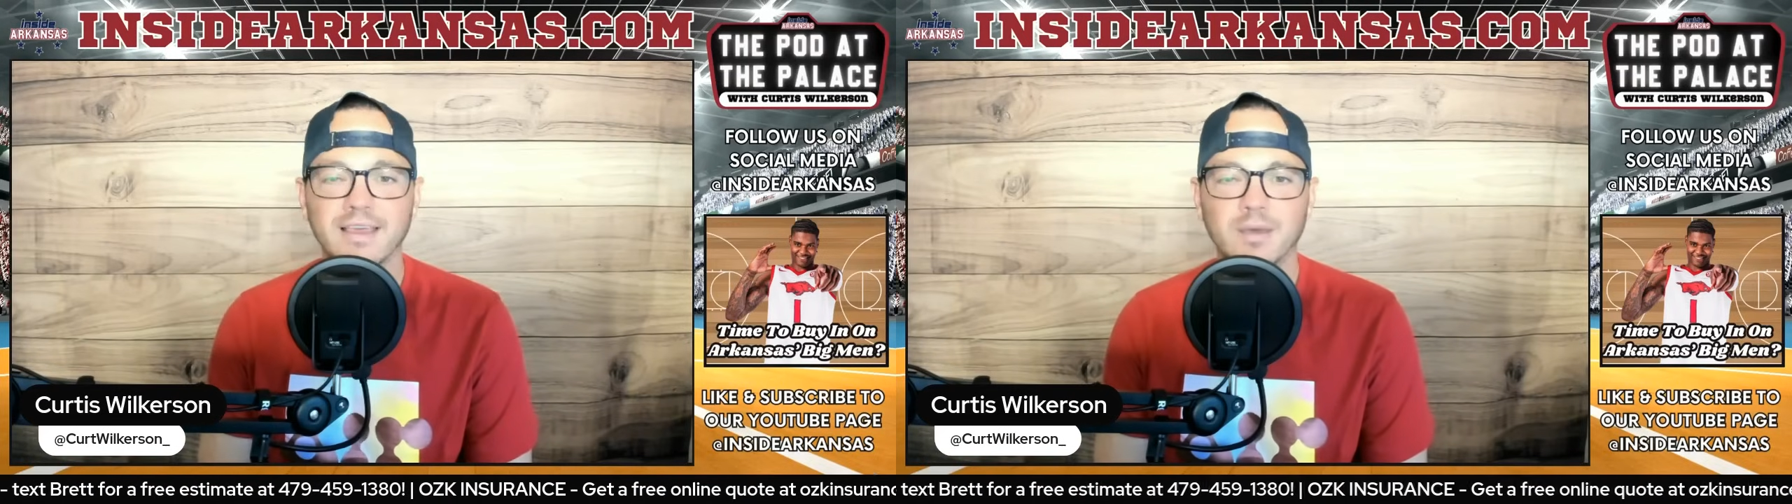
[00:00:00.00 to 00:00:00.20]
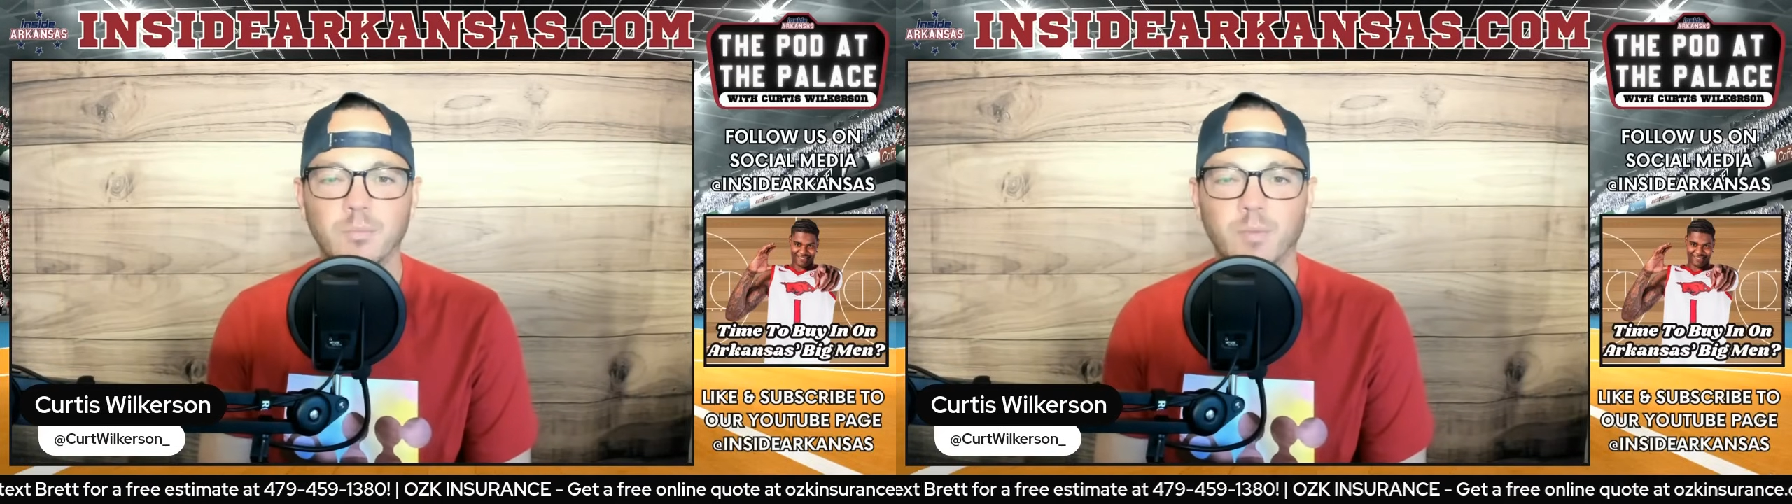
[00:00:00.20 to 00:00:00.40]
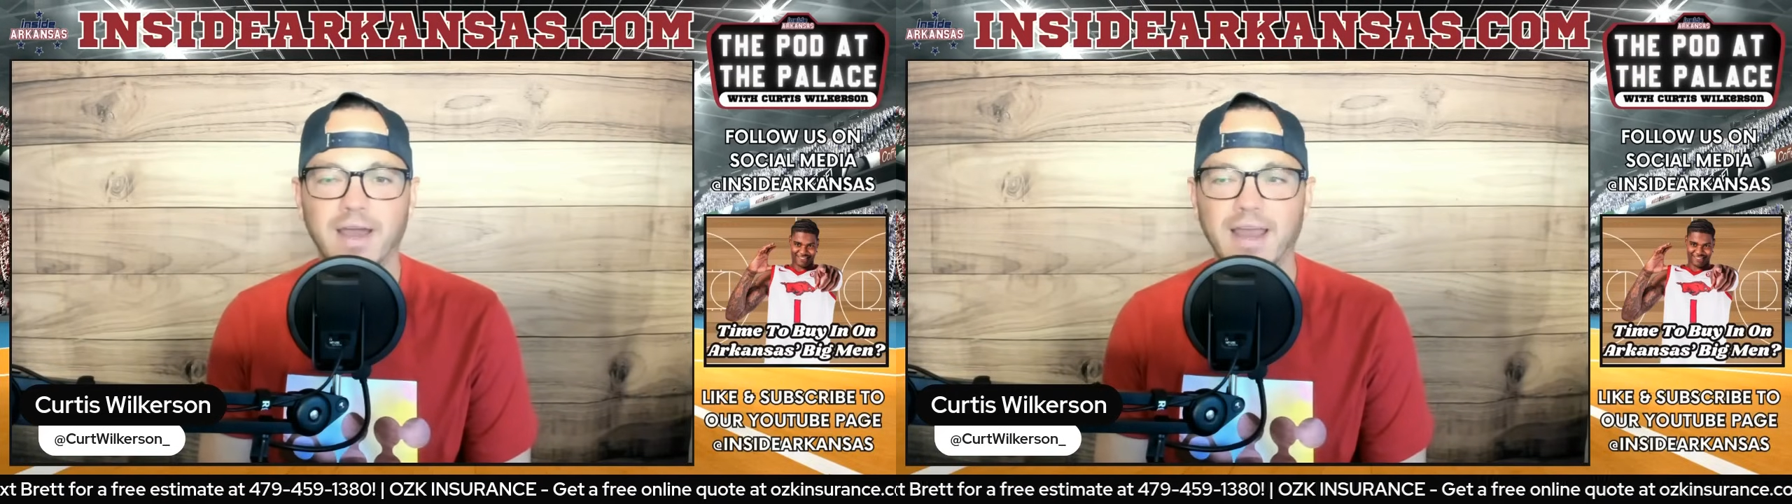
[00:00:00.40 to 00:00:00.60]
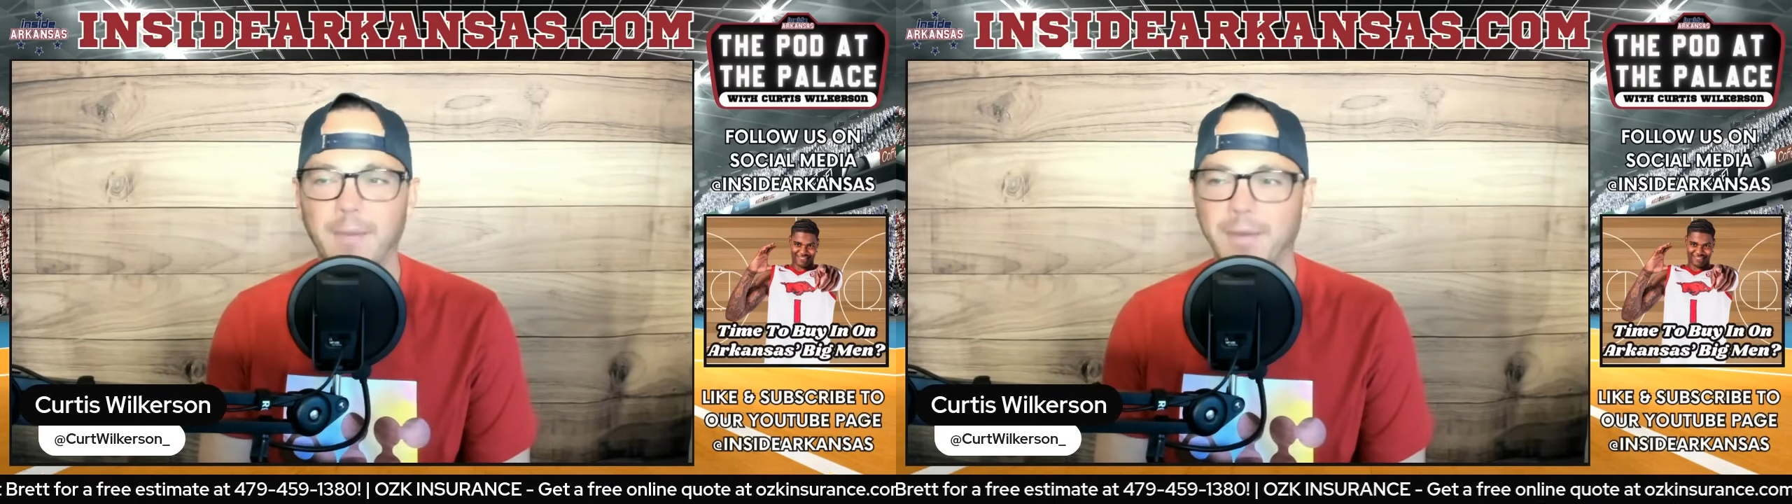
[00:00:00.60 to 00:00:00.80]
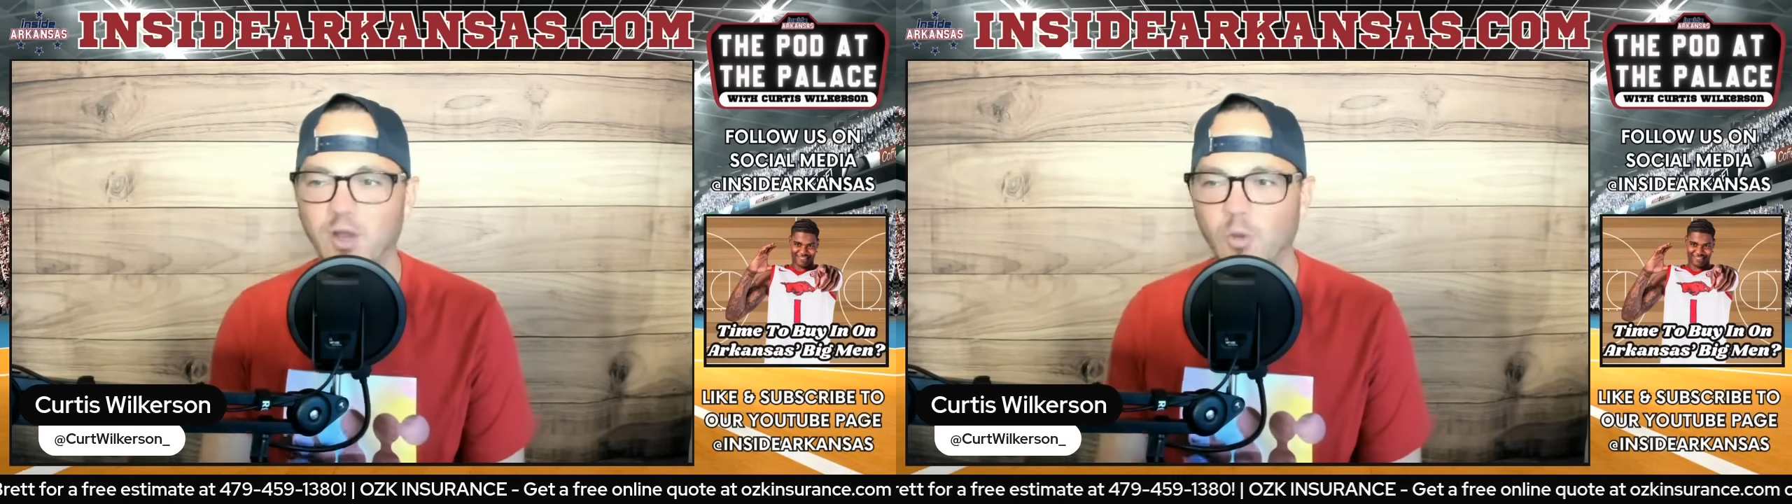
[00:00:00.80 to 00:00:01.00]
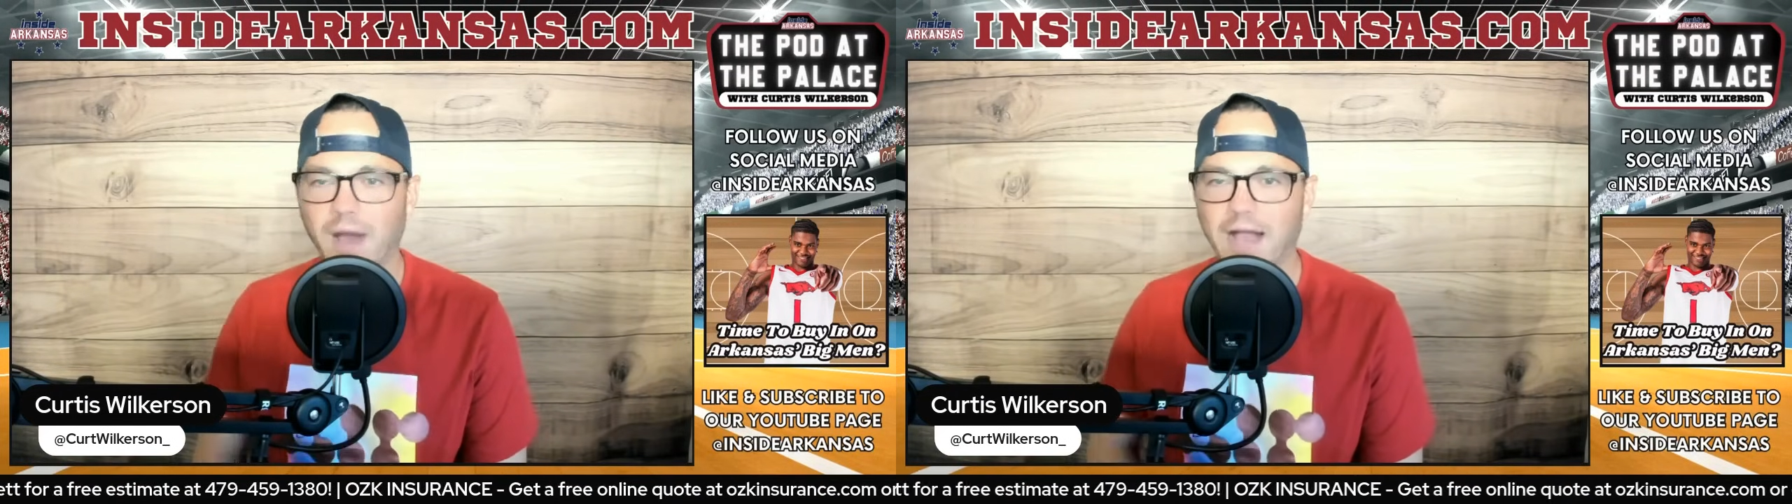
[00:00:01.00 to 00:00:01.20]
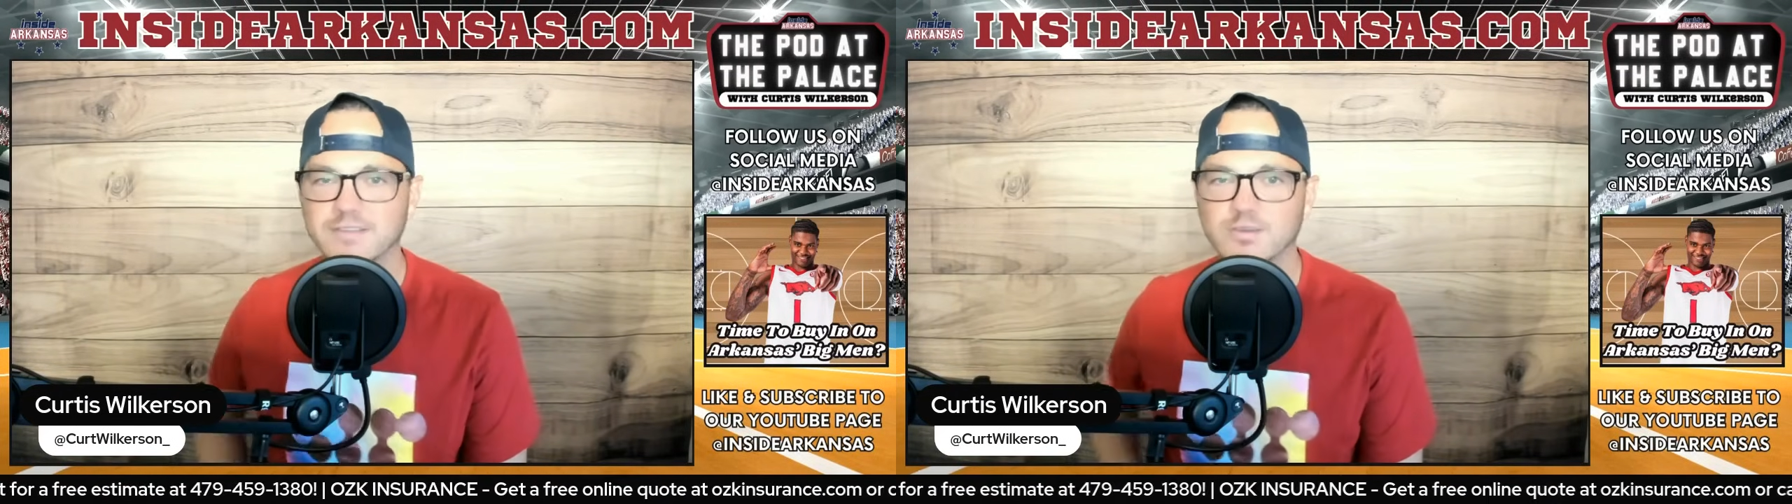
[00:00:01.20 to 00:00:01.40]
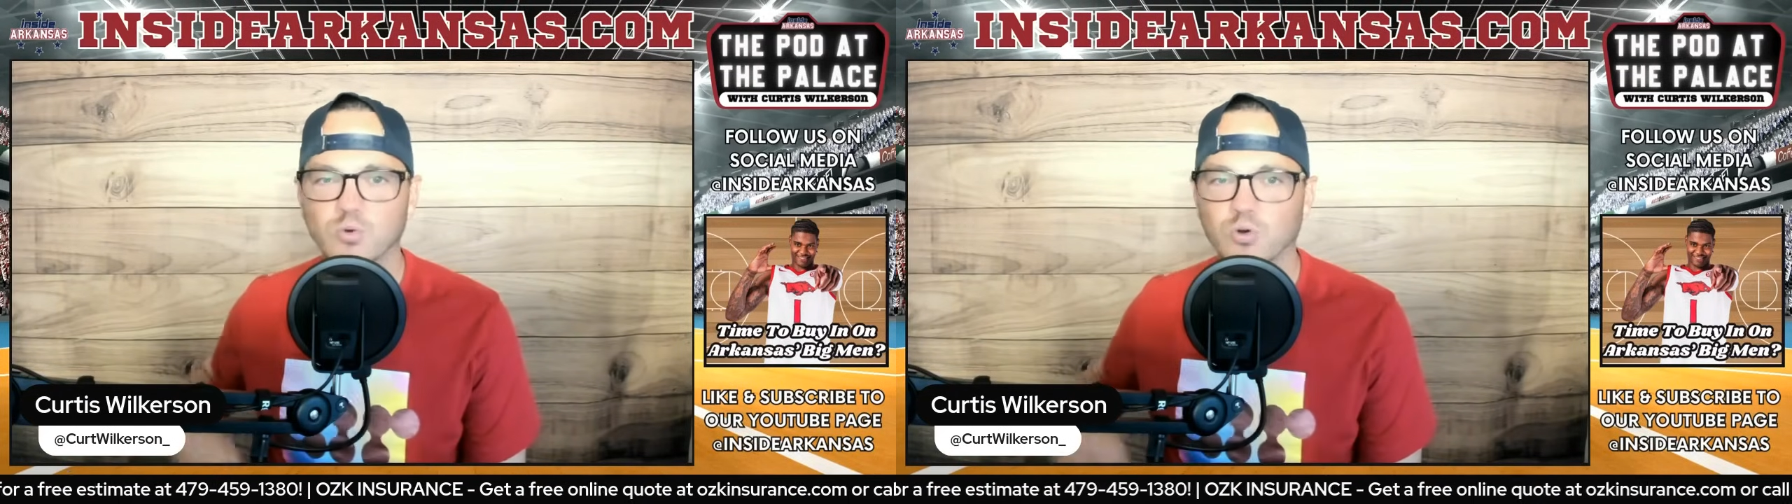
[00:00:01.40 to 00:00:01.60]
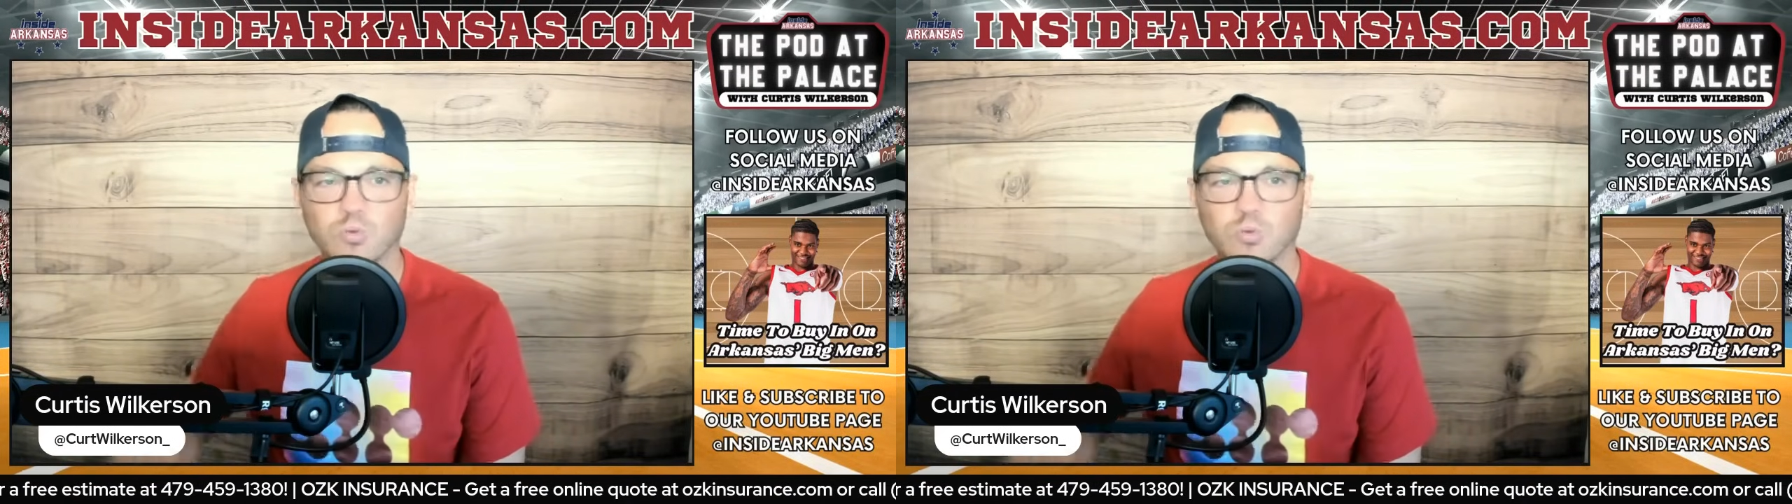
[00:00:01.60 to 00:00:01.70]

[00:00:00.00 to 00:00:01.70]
but no box score